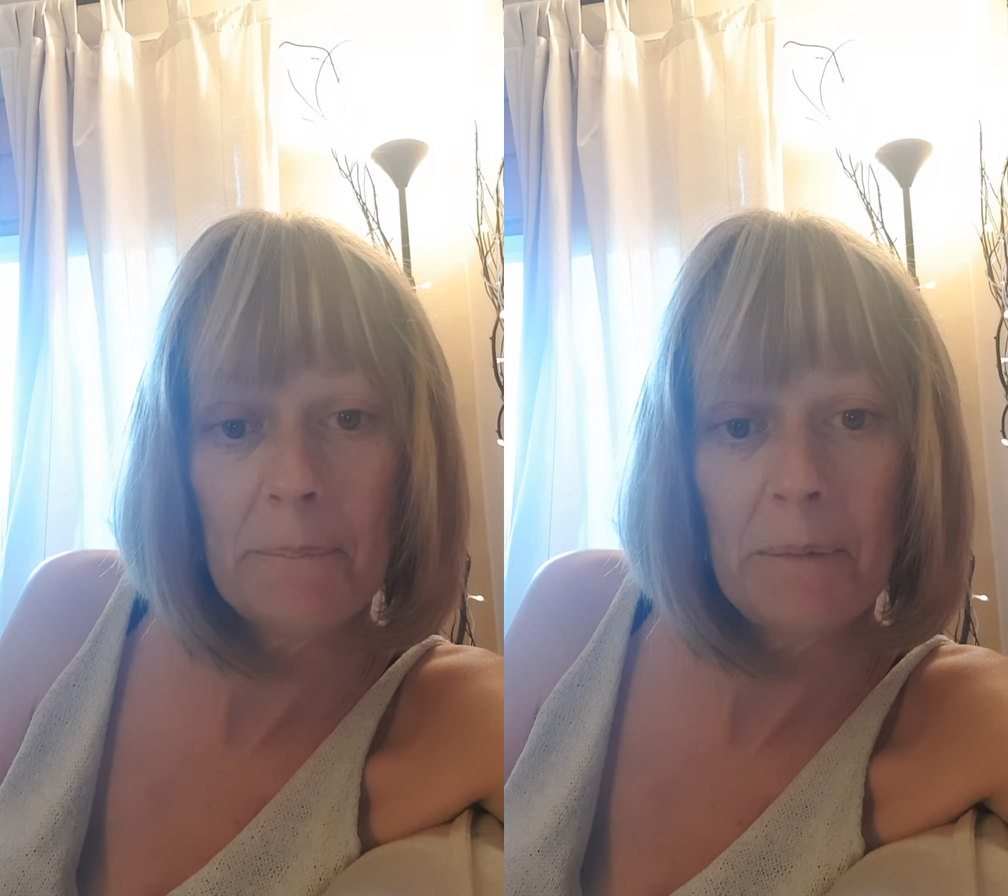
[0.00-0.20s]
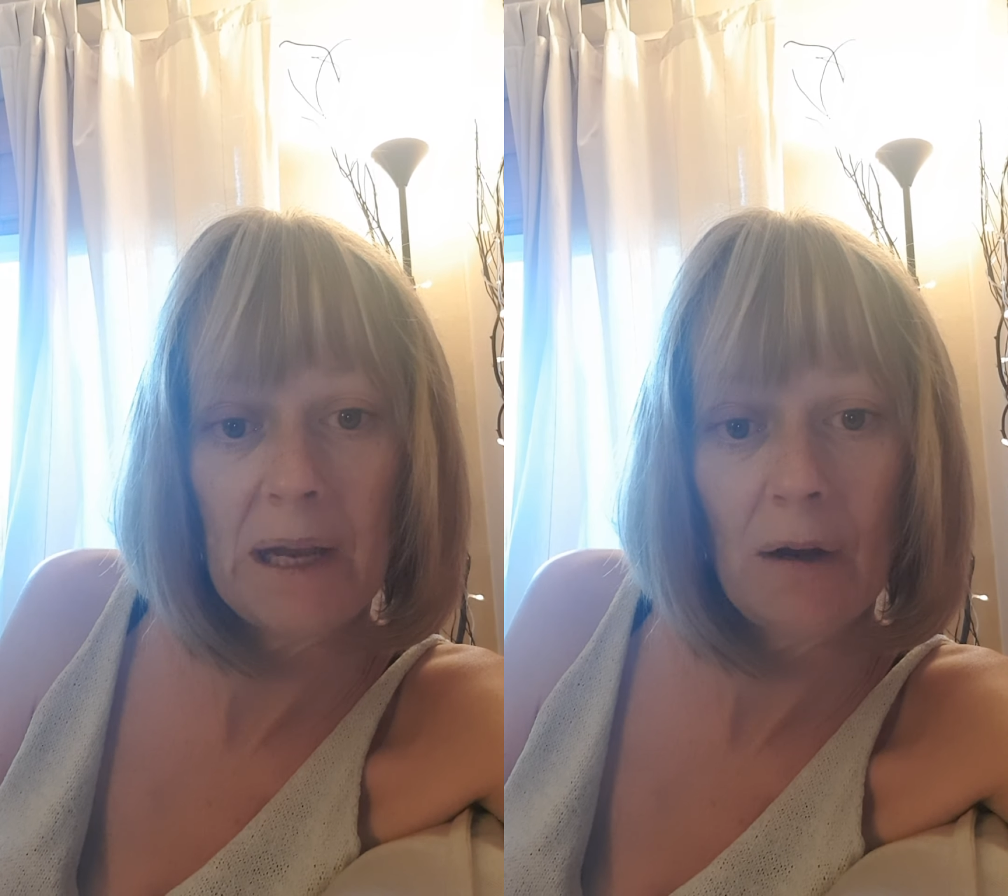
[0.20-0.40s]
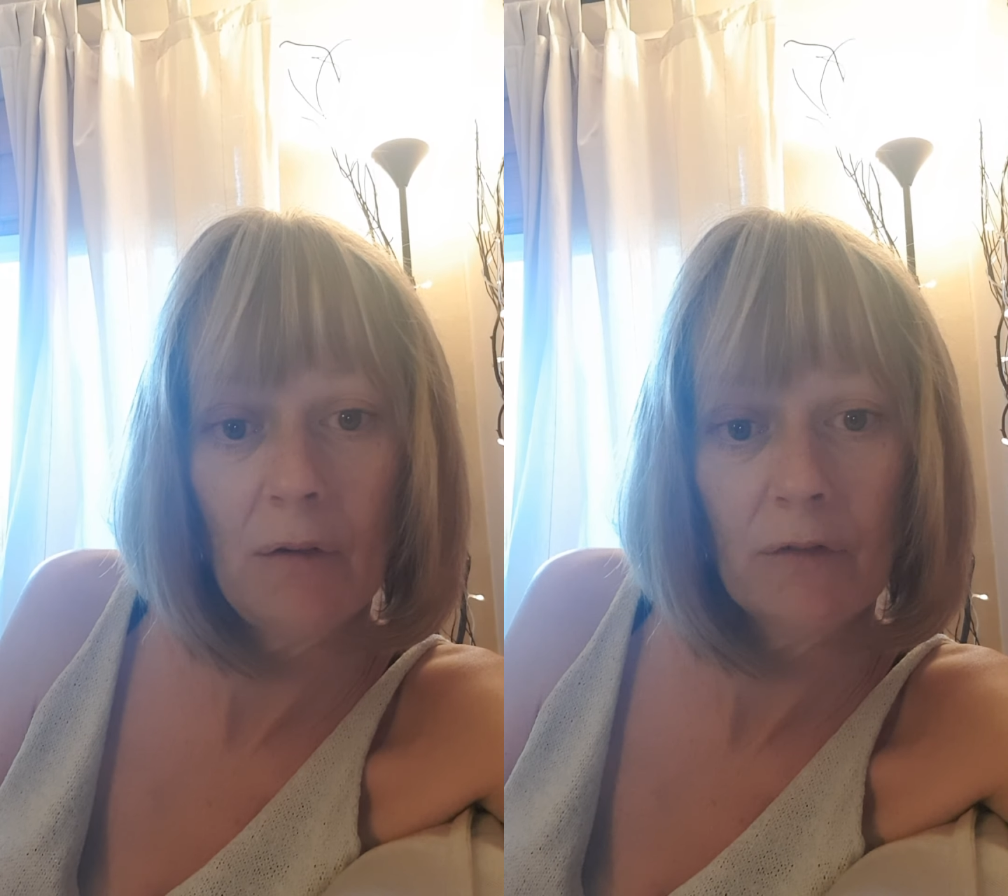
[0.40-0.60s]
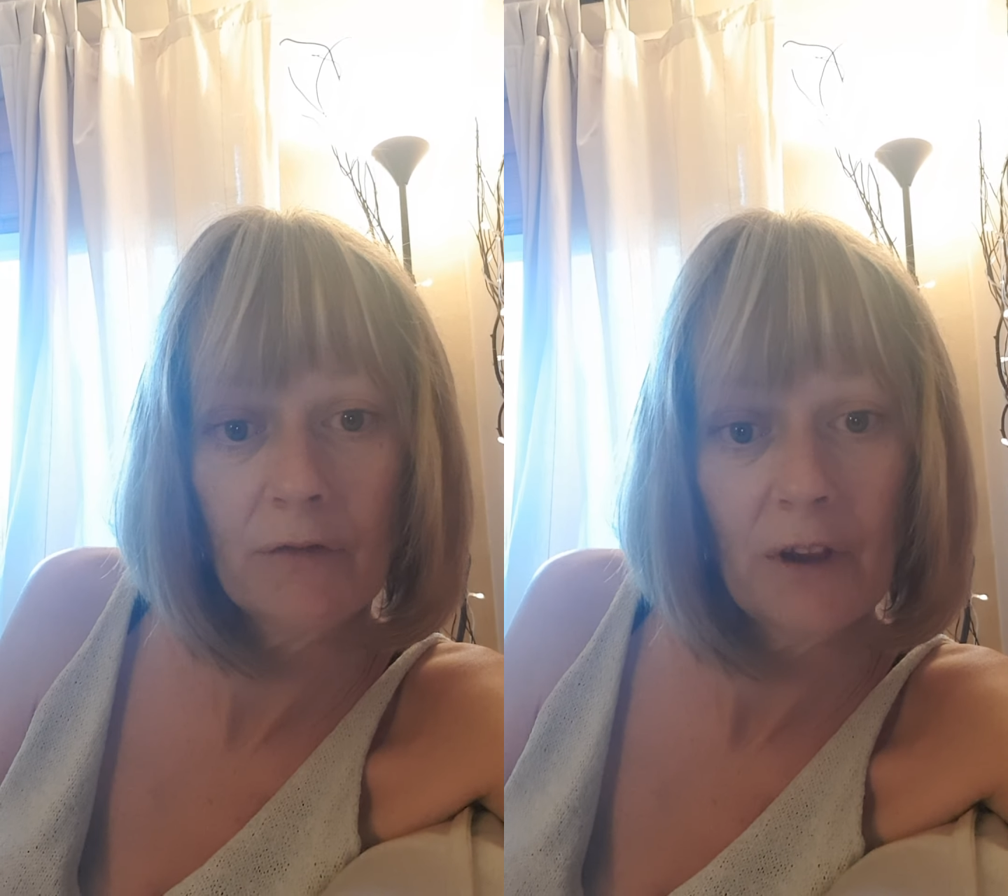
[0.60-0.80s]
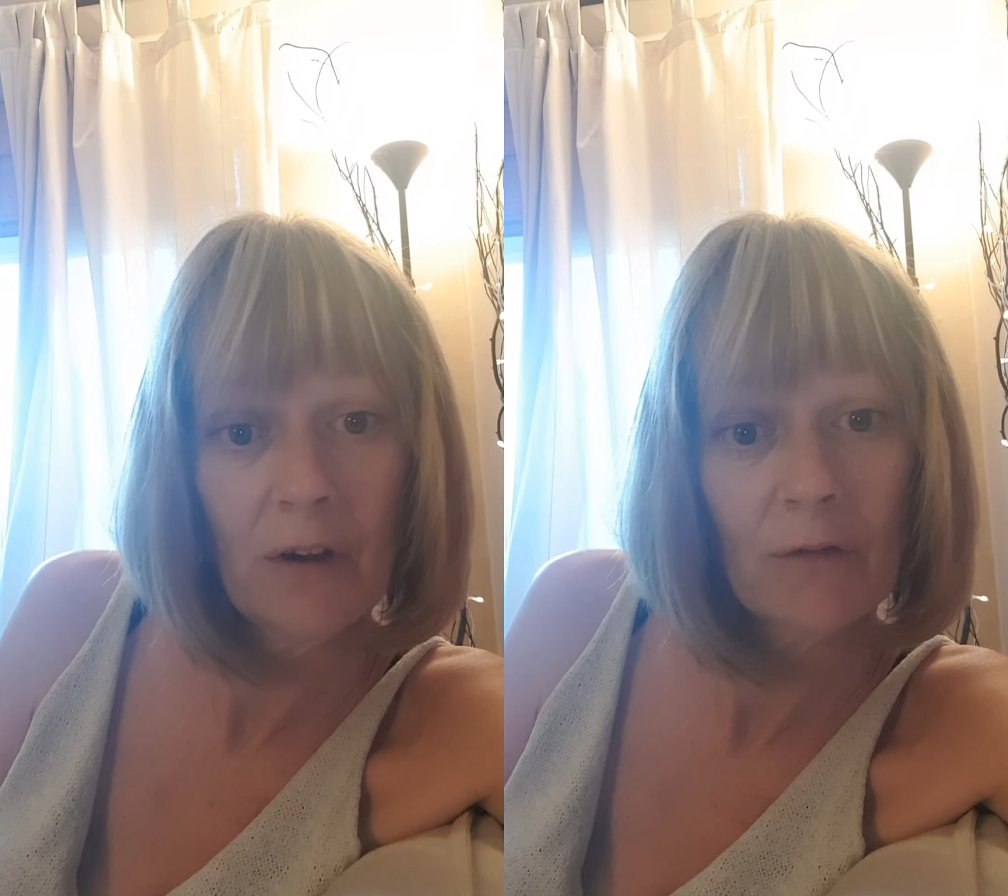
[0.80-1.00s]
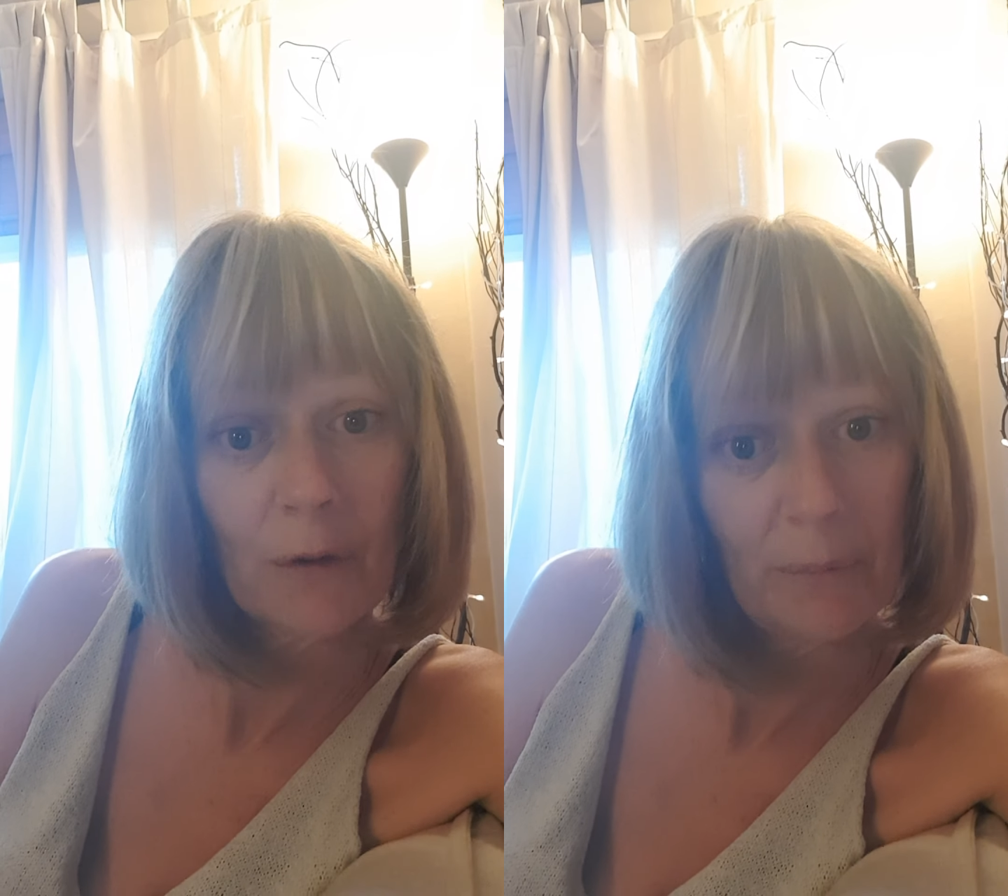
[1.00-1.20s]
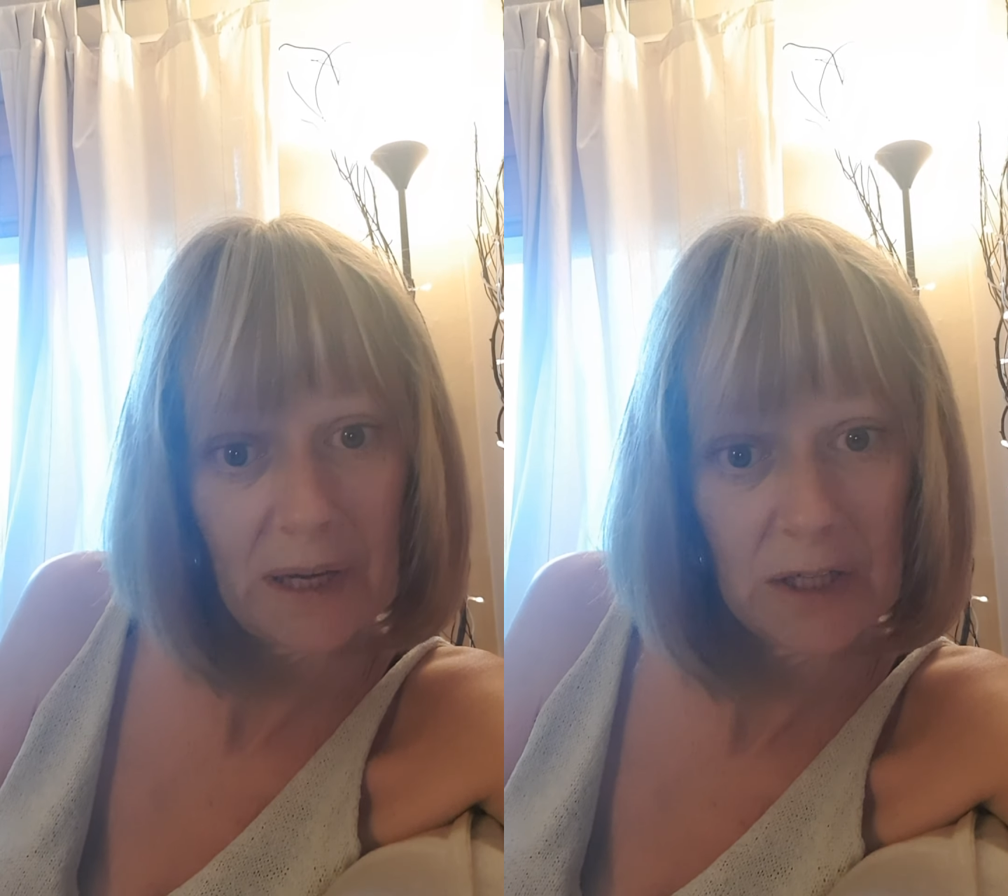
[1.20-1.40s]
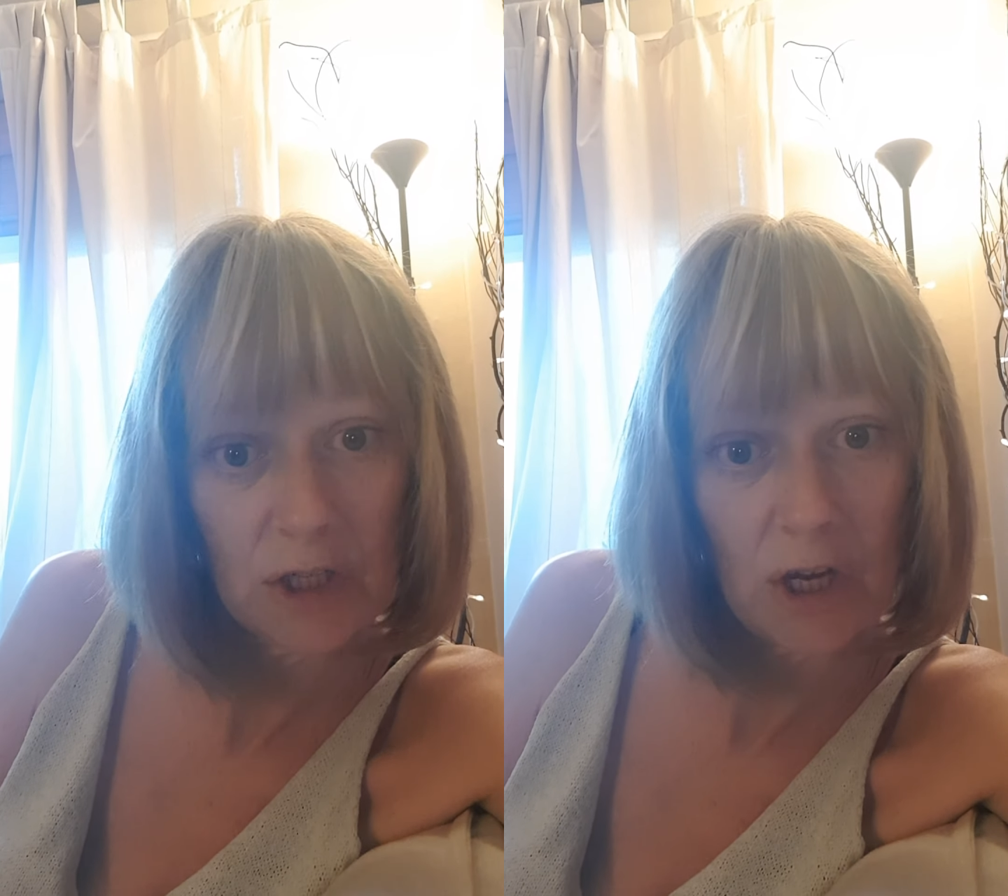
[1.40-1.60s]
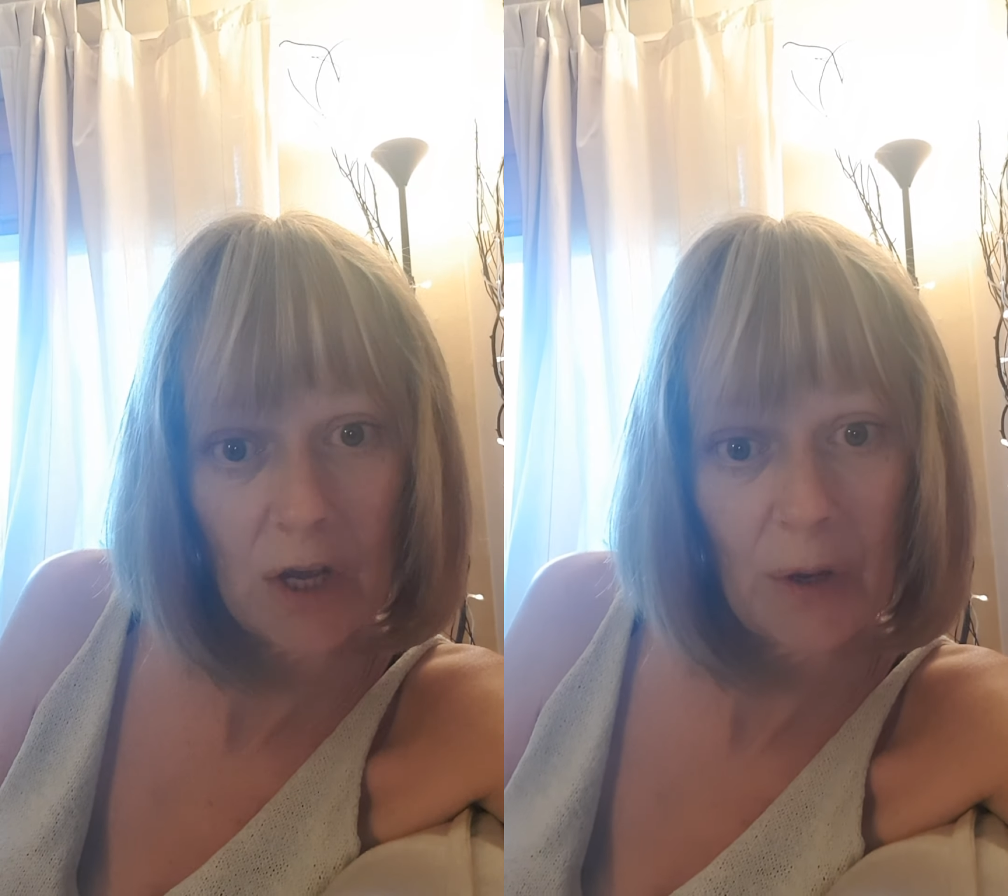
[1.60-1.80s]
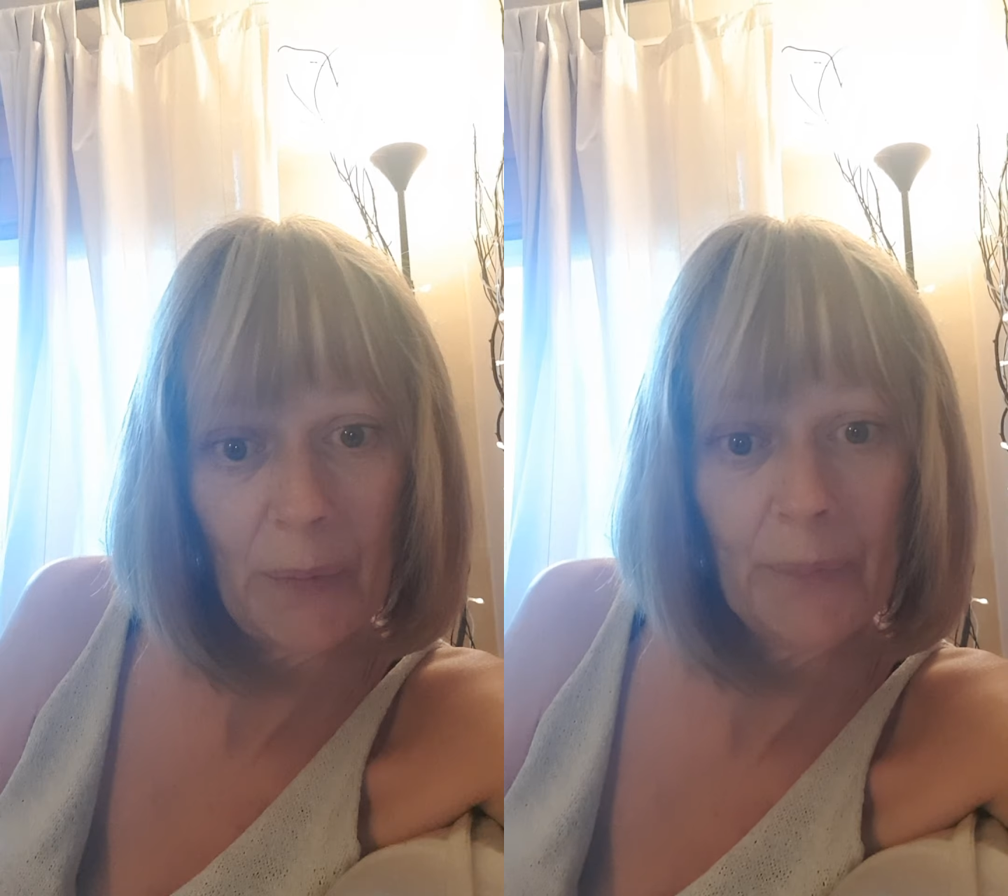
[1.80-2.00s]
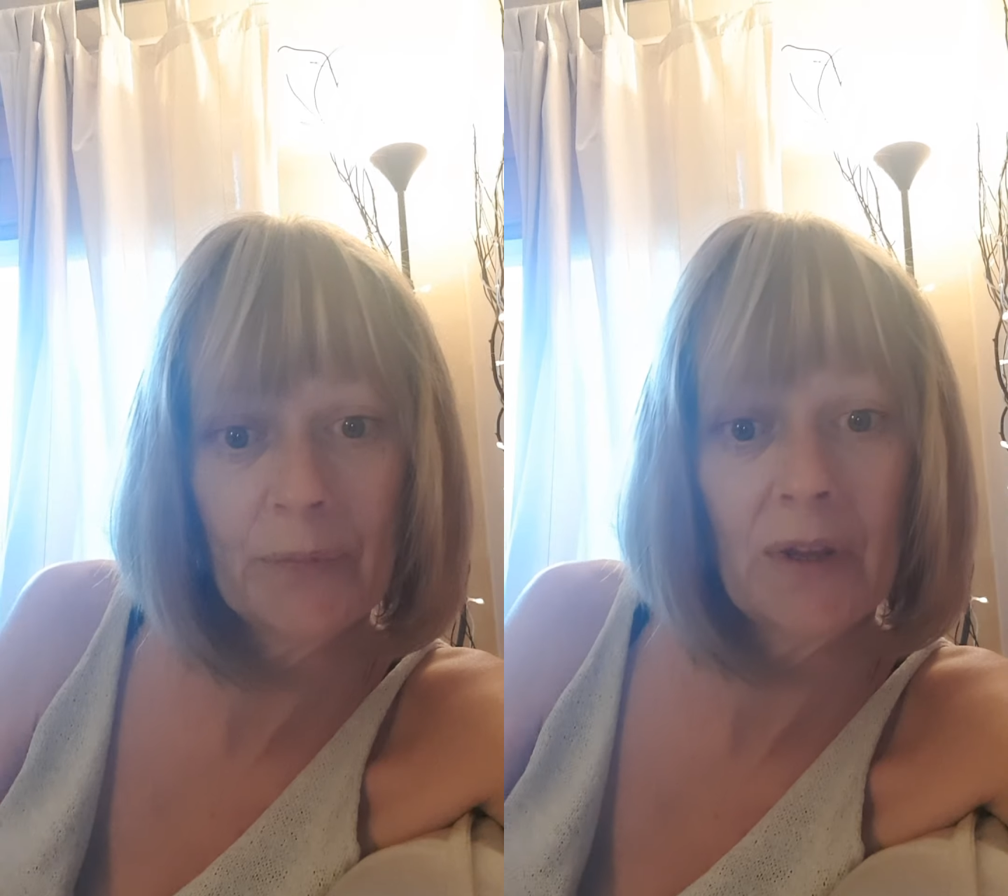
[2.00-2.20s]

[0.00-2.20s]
Big love from me to you.